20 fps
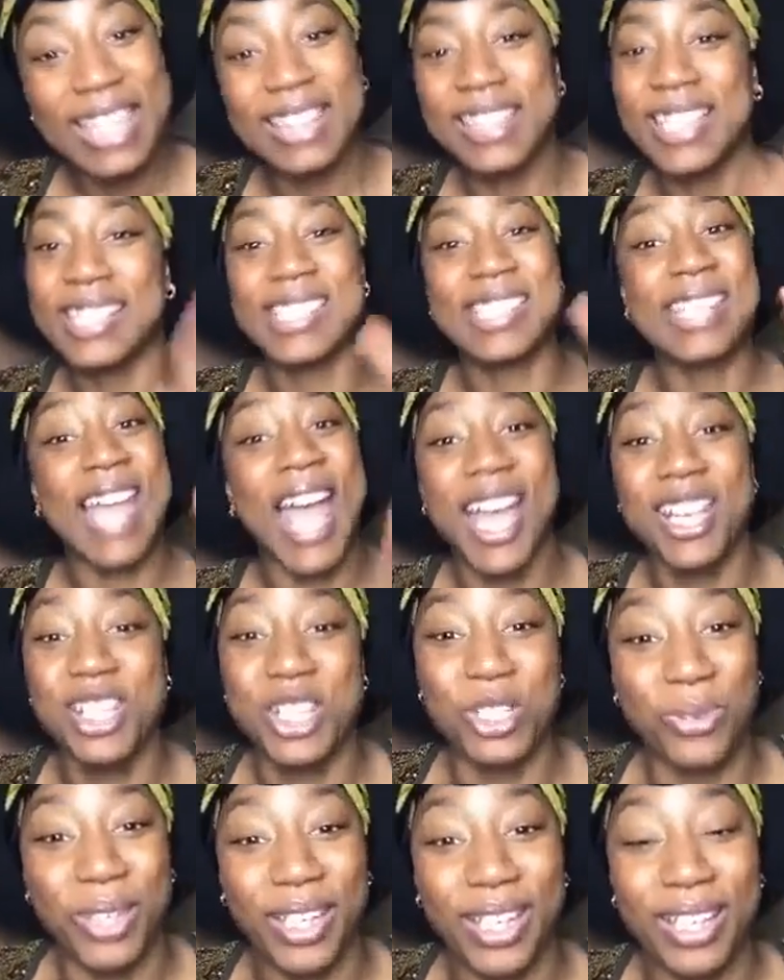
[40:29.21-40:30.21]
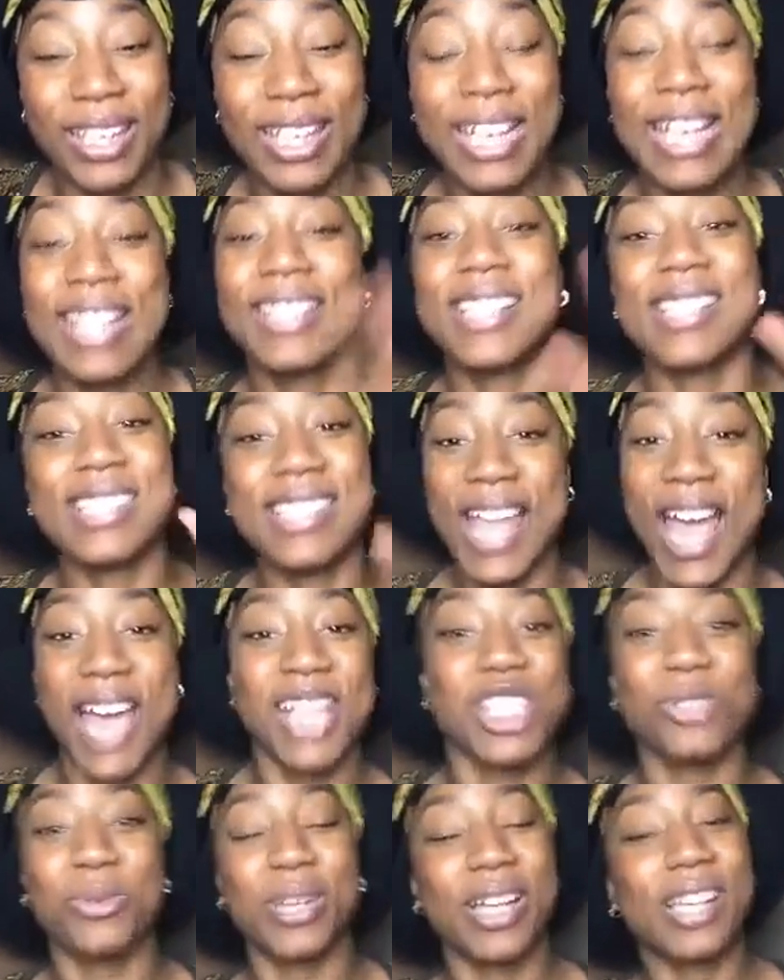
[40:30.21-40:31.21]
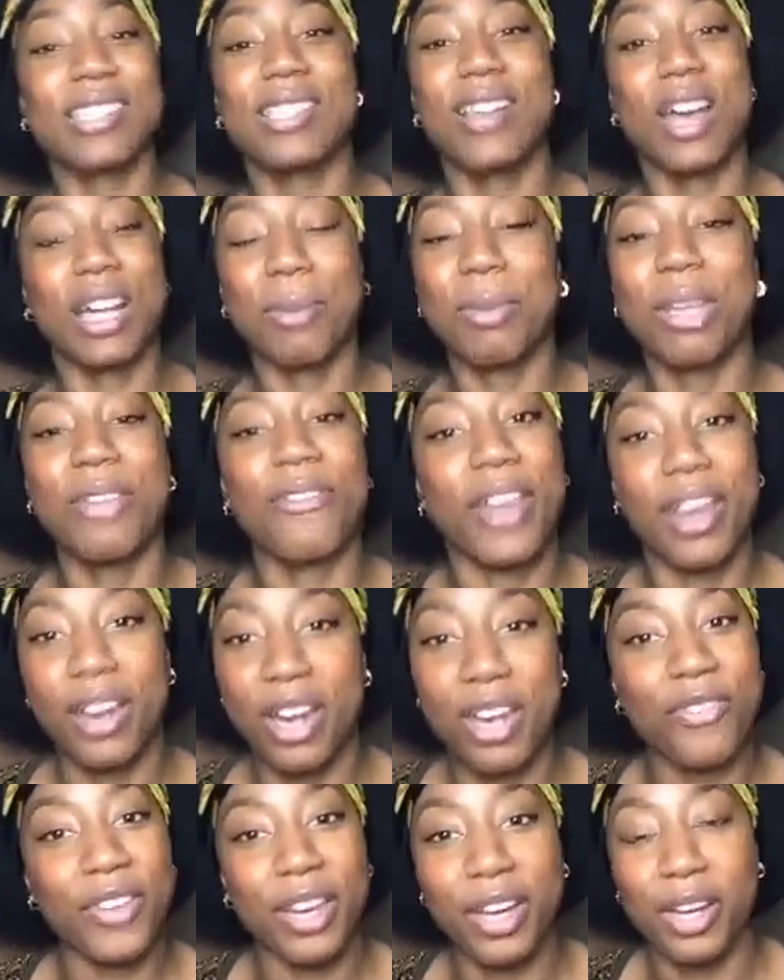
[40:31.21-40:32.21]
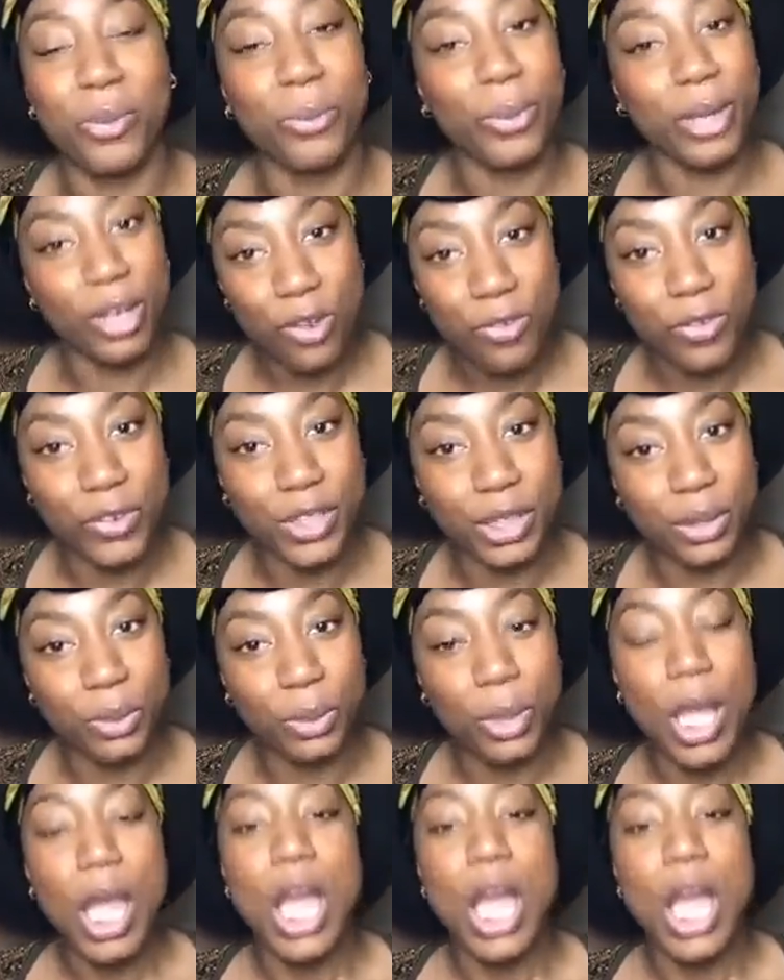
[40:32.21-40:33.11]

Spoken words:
The snatchery. The snatchery is going to be very, very real for you.